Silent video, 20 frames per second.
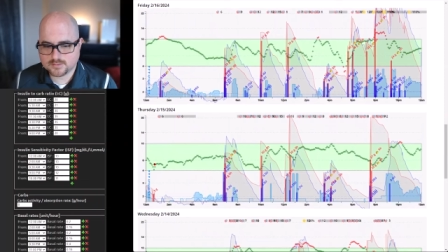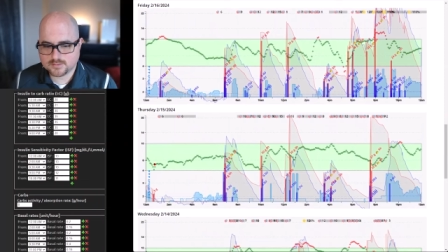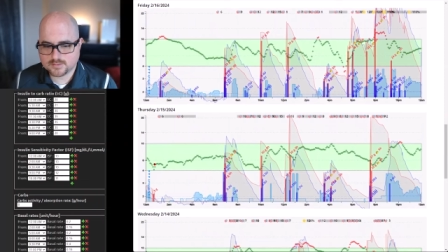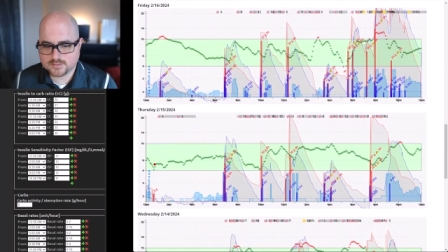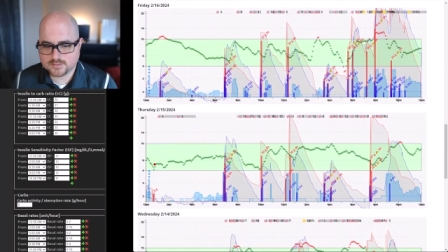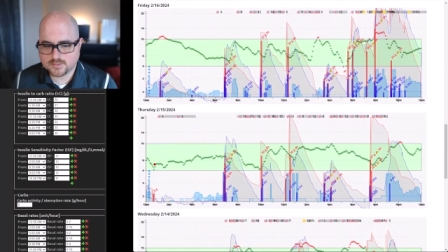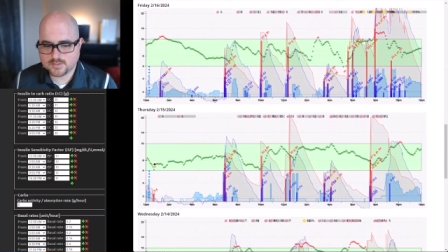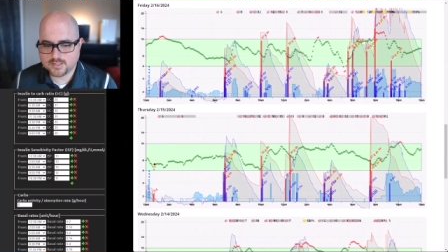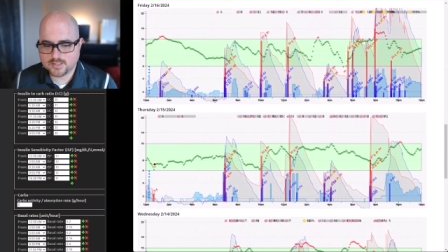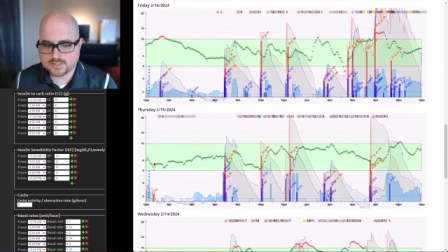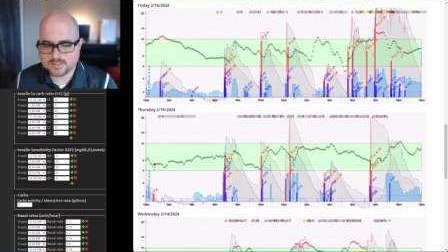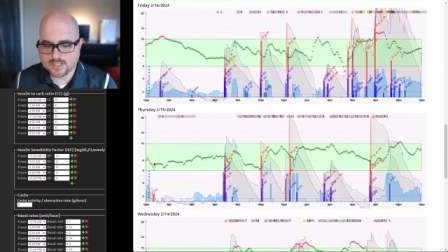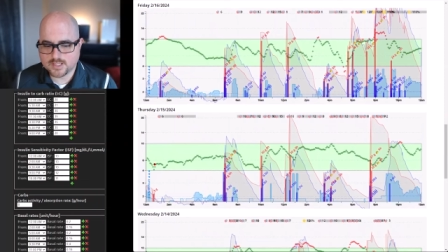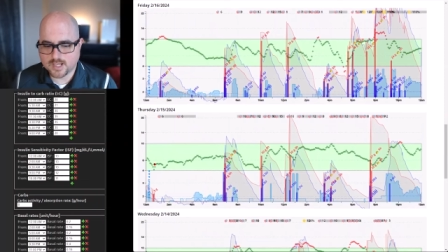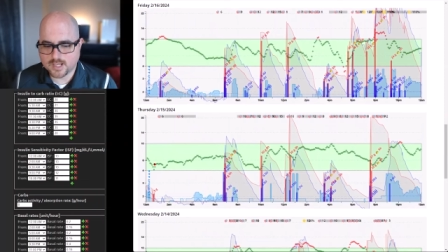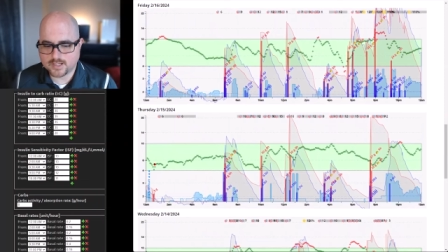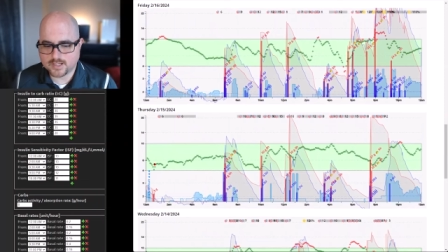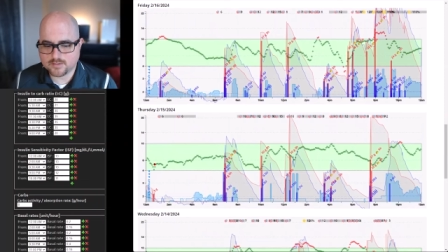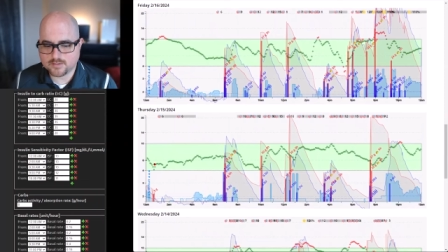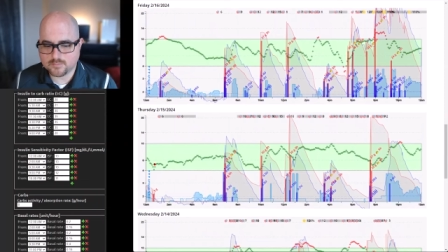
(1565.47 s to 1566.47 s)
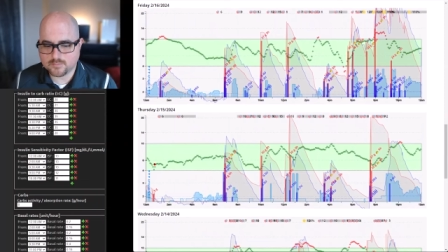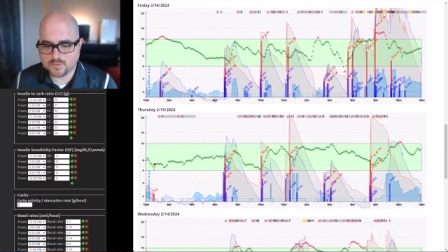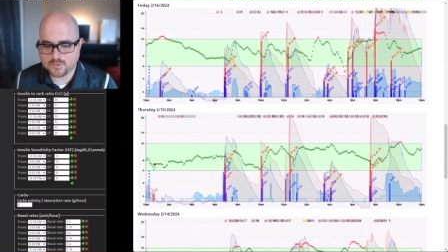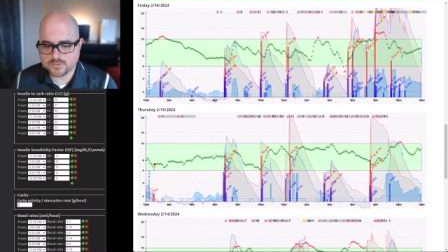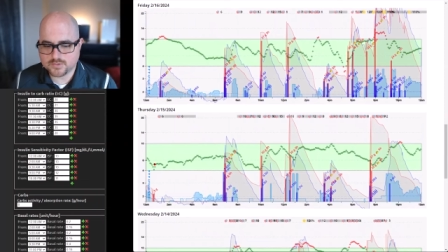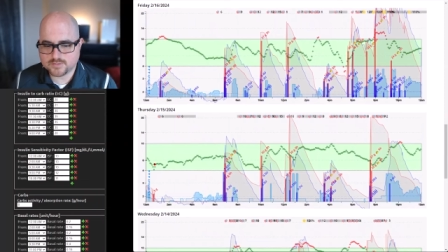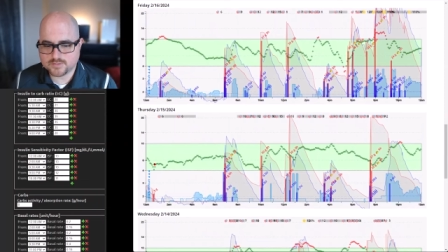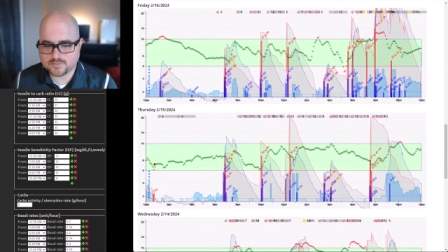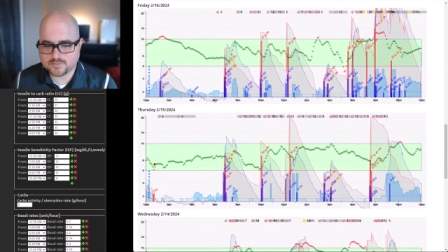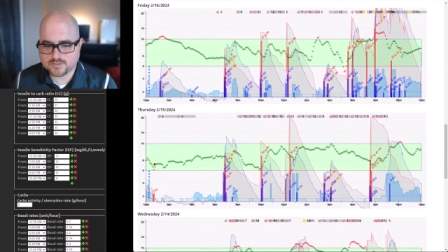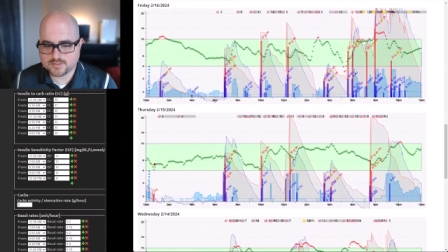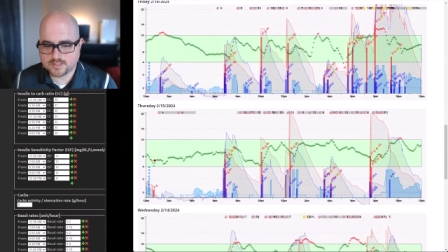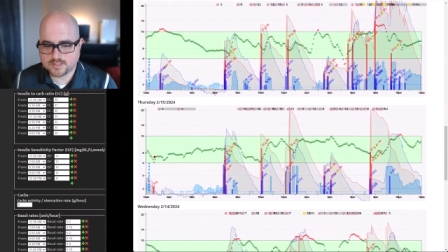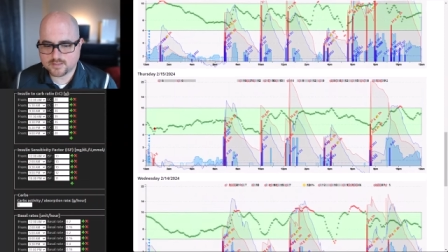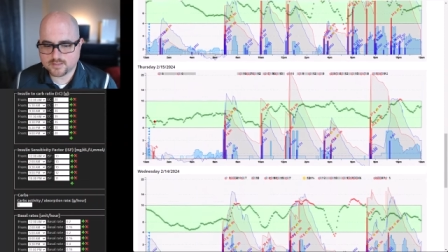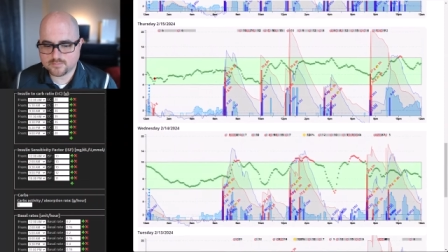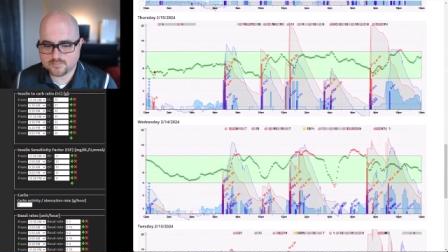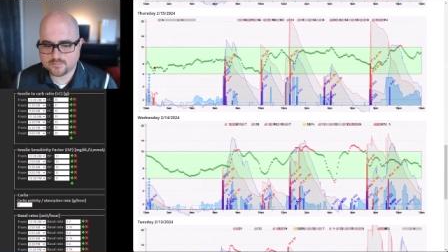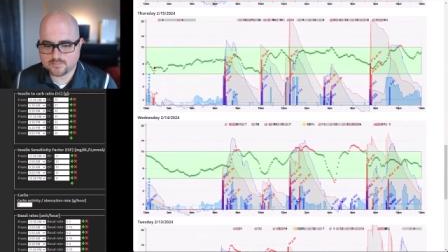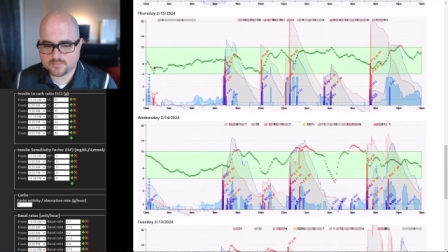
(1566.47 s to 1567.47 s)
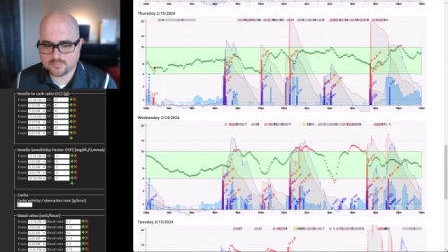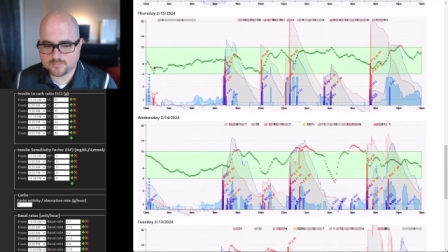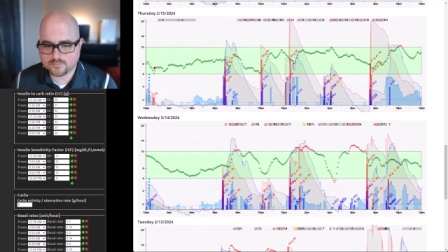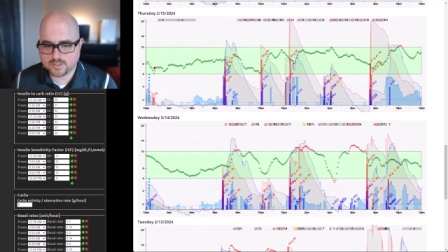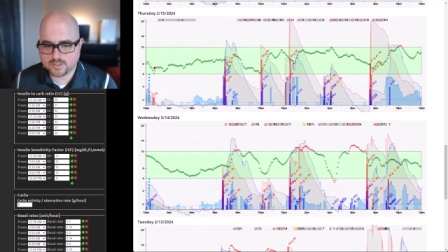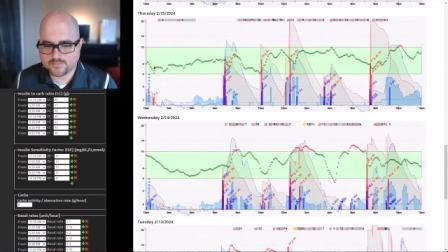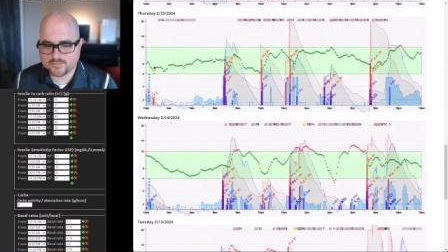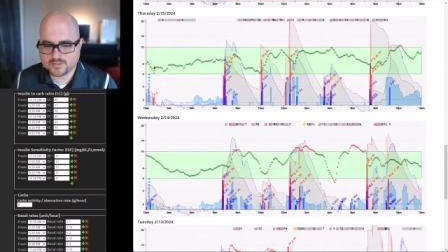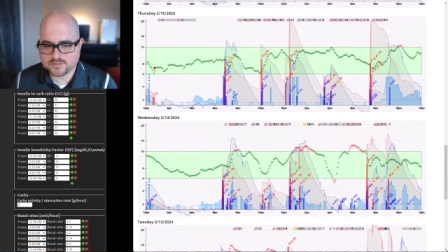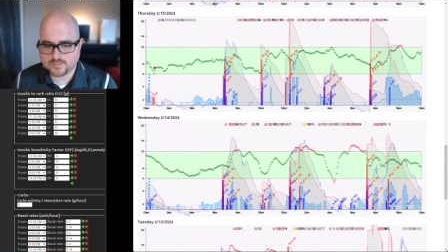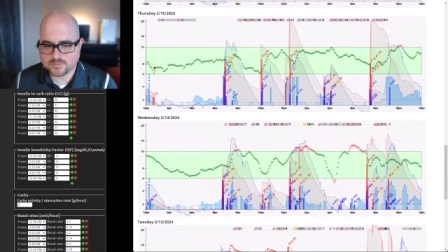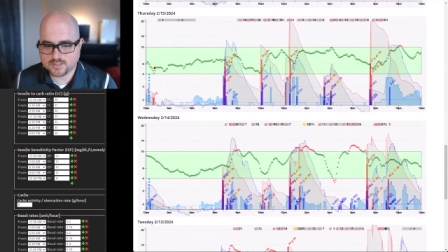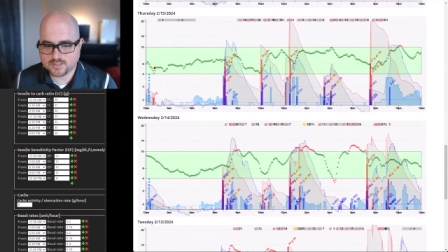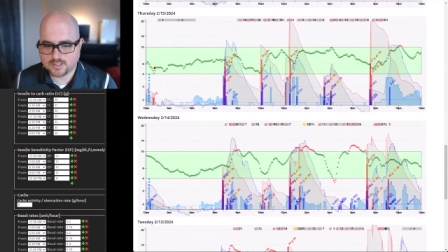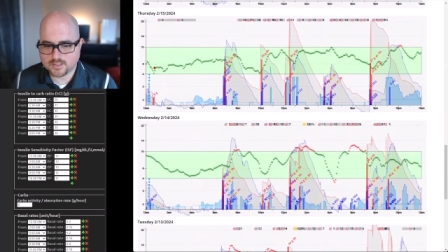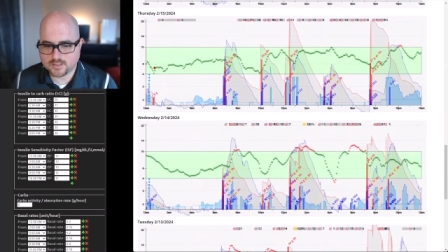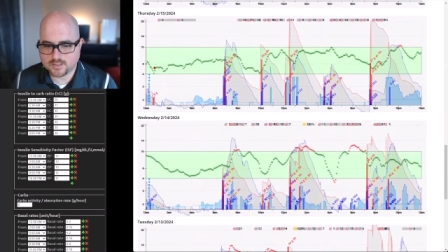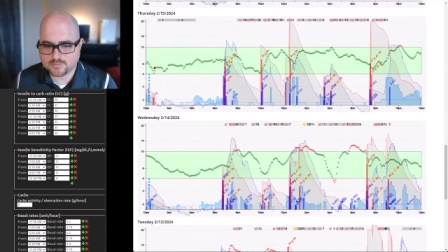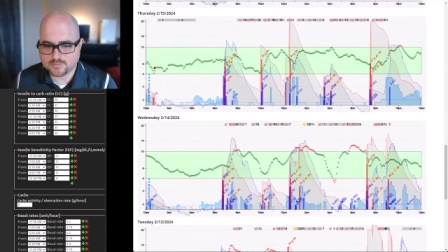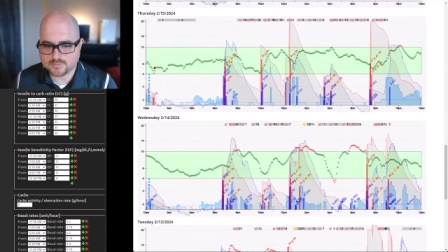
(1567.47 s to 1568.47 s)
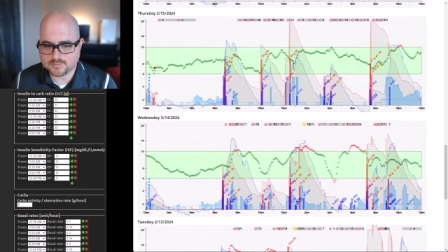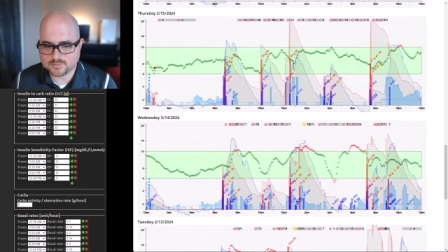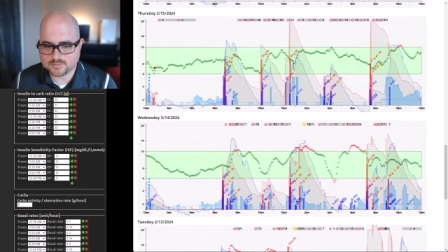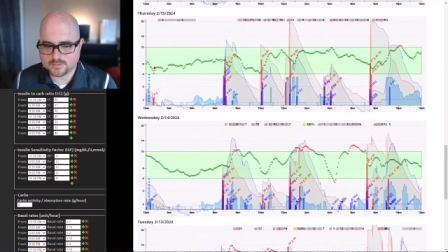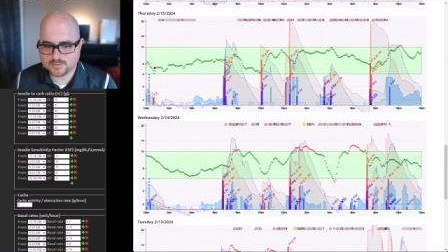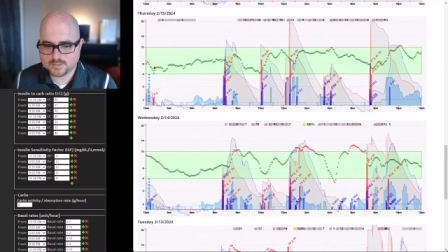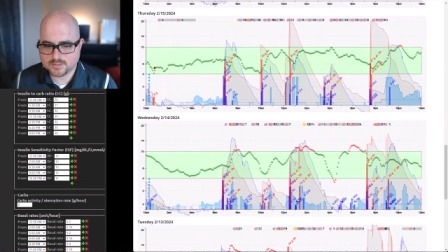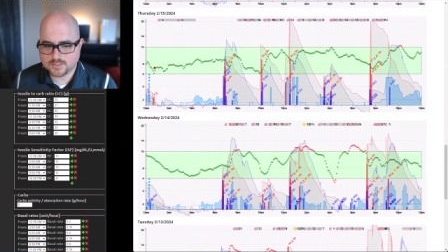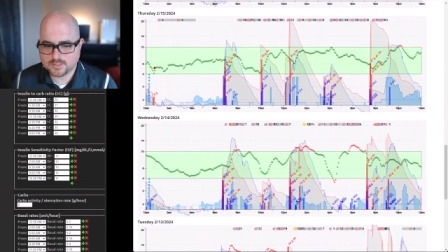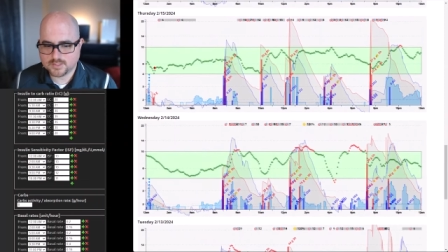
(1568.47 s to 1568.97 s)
But he is higher most of the time. Breakfast, but not awful.